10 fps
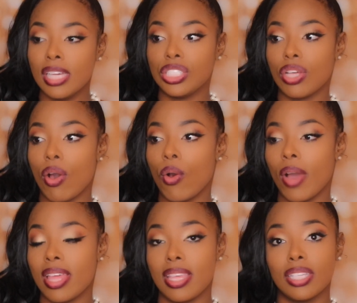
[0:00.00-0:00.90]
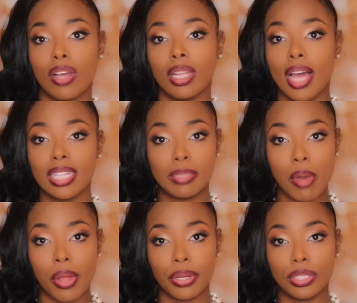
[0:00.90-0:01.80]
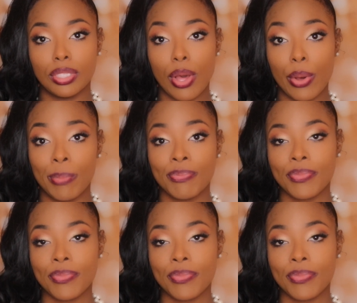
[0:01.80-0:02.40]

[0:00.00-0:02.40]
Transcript: So, and these are a lot smaller. So